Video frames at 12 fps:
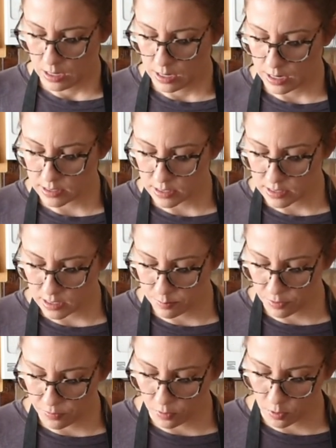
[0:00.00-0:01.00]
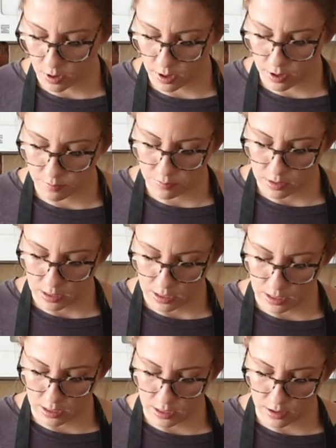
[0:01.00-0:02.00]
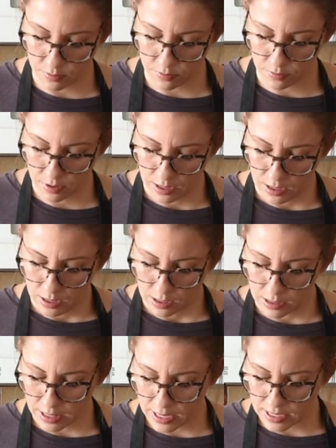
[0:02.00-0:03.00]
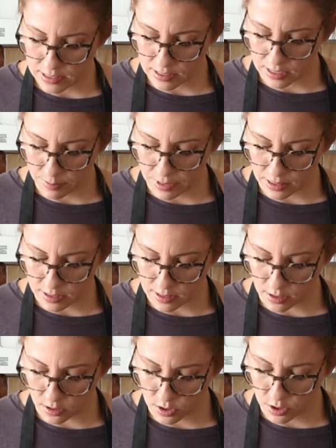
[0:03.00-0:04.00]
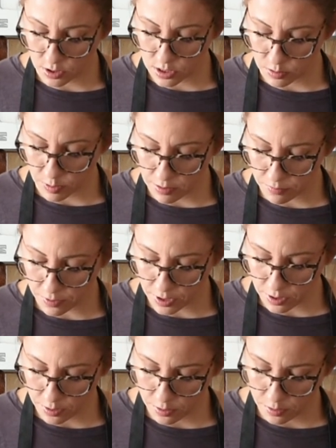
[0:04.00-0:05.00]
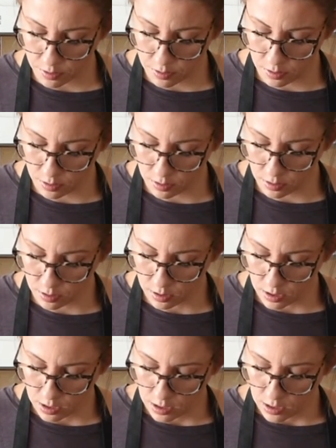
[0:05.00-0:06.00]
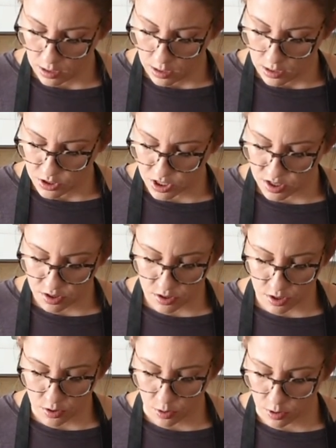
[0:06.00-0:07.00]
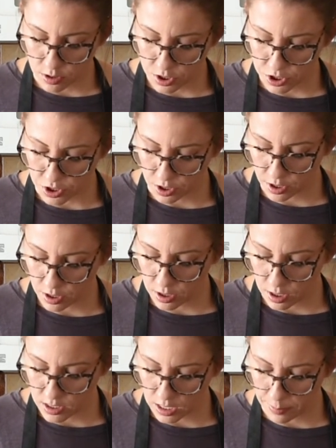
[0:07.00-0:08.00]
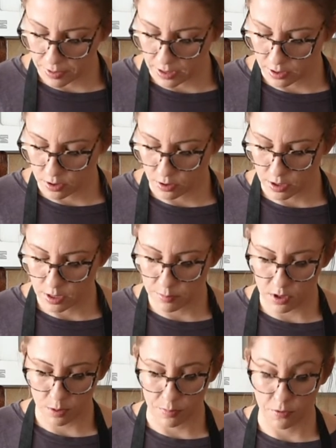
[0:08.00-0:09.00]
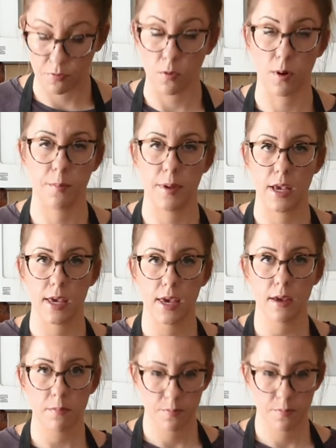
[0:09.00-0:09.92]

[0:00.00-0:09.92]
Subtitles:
And as I said before, if glaze is gonna make this a little too sweet for you, just use a coarse sugar on top of that coconut milk before baking.